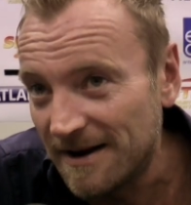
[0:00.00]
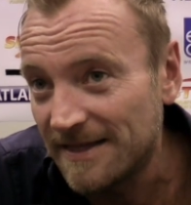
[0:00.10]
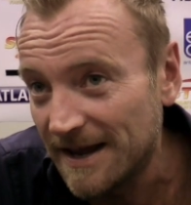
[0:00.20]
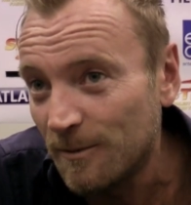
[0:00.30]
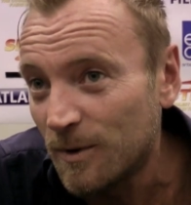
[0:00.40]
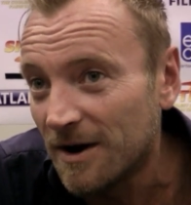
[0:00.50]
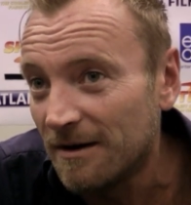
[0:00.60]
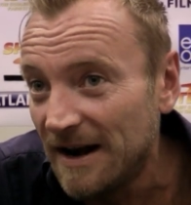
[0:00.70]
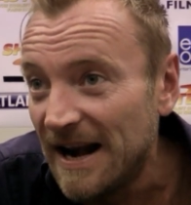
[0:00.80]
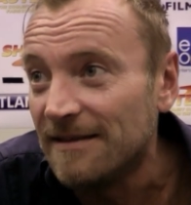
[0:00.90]
they
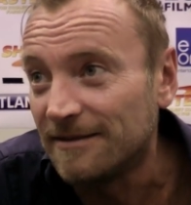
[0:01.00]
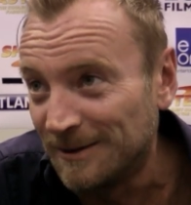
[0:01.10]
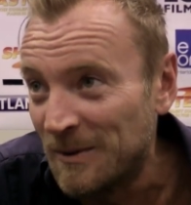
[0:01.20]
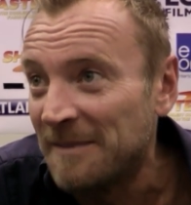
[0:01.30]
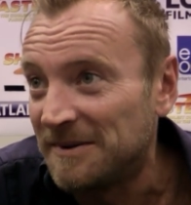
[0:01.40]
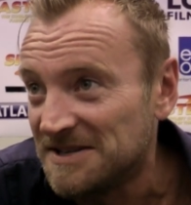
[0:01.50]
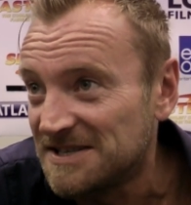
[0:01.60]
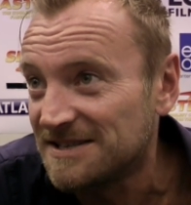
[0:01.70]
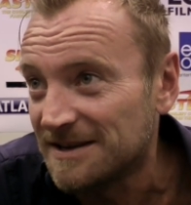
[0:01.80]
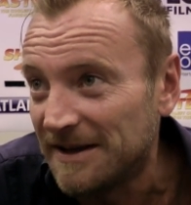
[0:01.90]
were lethal
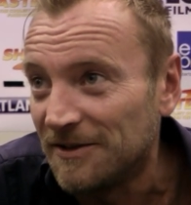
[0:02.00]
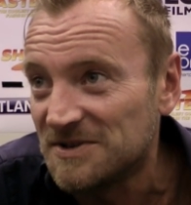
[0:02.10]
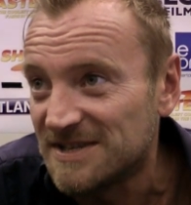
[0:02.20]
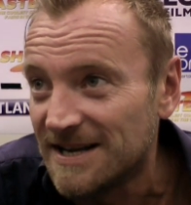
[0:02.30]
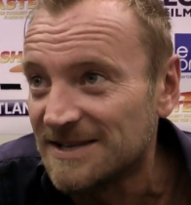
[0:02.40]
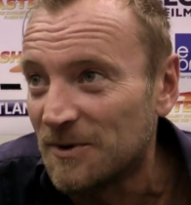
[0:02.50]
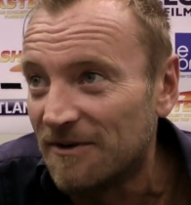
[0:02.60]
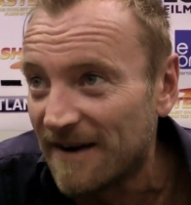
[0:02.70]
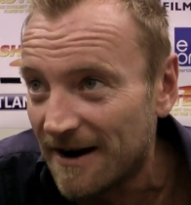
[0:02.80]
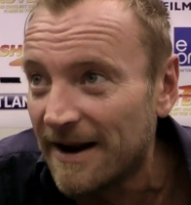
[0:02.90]
weapons. I mean, those things
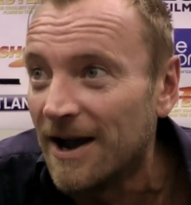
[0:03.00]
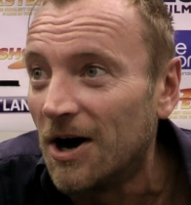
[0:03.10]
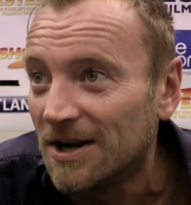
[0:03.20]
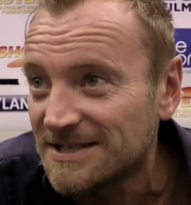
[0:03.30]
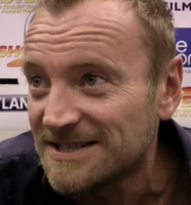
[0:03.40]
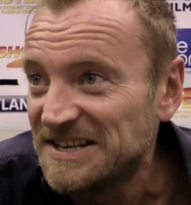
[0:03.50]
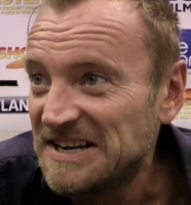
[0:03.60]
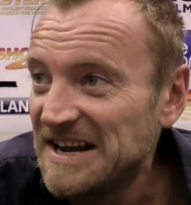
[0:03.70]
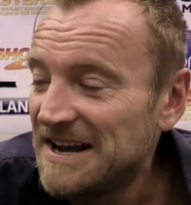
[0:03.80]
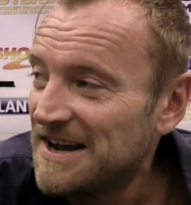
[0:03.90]
were very hot,
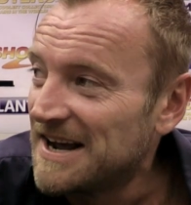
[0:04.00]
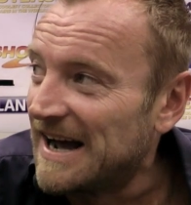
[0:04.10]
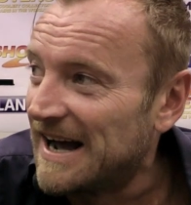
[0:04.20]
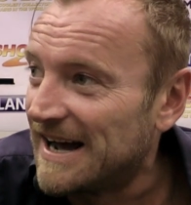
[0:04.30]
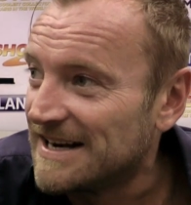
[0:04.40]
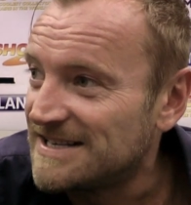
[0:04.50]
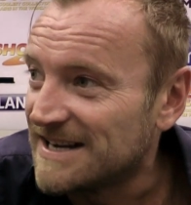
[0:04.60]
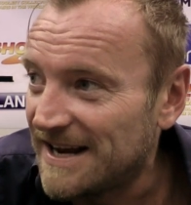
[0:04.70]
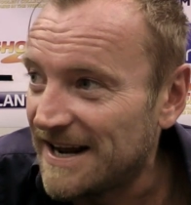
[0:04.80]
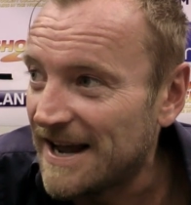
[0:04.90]
and
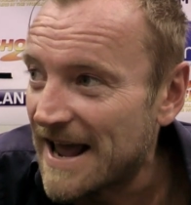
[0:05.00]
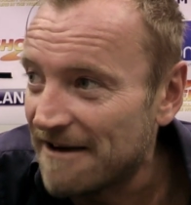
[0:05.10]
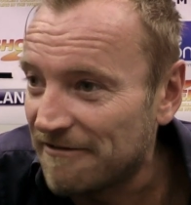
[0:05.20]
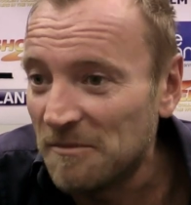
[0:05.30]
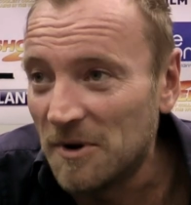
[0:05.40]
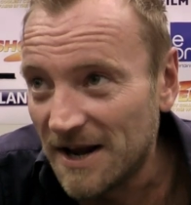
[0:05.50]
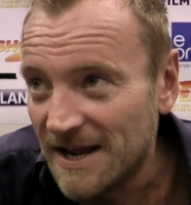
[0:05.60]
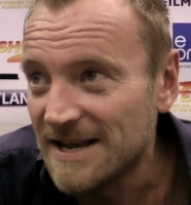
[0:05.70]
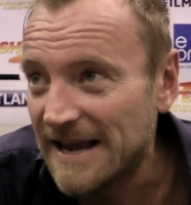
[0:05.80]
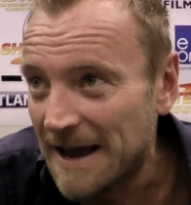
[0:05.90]

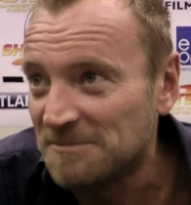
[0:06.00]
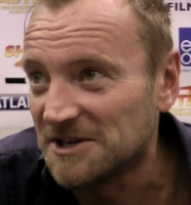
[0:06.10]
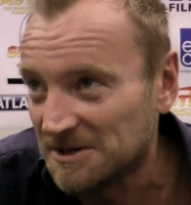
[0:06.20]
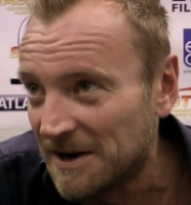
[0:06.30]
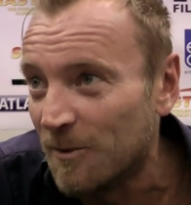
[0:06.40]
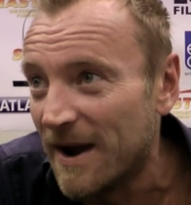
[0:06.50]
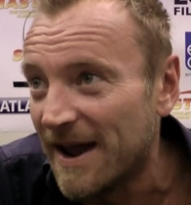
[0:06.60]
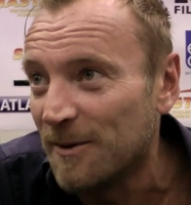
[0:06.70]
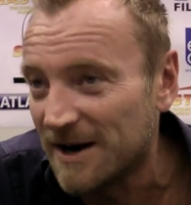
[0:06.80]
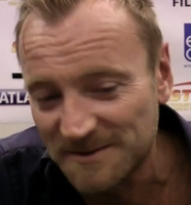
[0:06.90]
everybody kept out of my
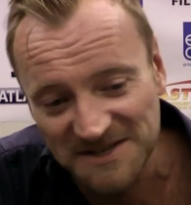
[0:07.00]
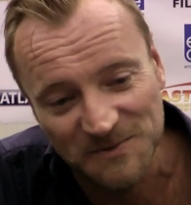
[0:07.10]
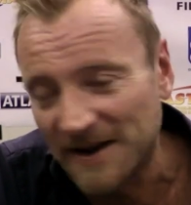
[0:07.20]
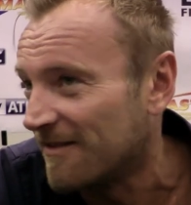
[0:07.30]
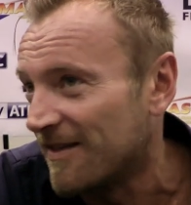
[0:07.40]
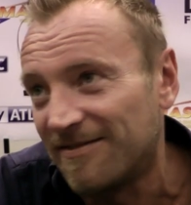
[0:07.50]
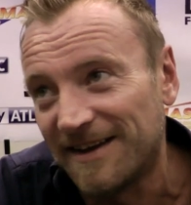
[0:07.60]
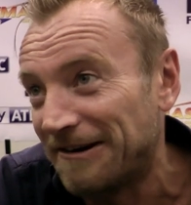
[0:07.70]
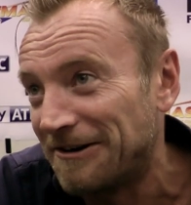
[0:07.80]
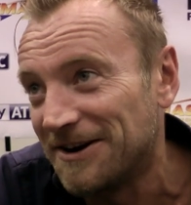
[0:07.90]
way when I was swinging that
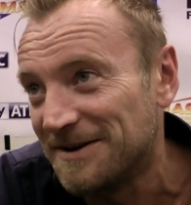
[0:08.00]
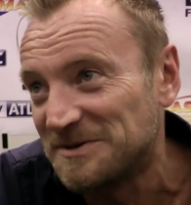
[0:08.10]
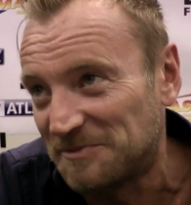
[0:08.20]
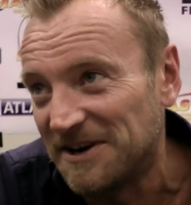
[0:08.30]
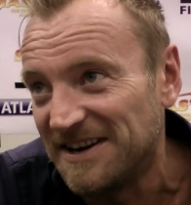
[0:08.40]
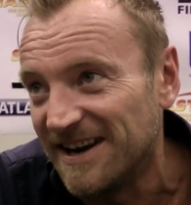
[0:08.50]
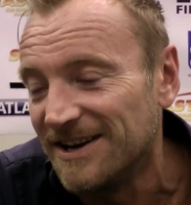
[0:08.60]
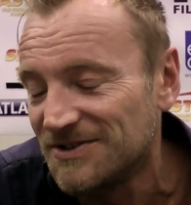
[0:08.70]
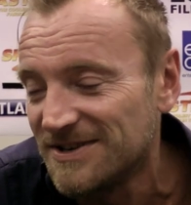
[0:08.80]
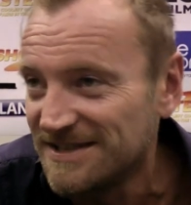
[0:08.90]
thing around. It was pretty
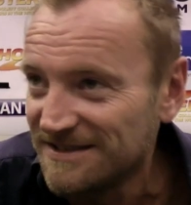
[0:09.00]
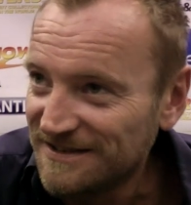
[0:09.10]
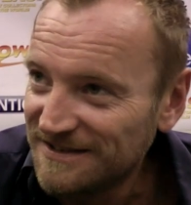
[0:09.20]
dangerous.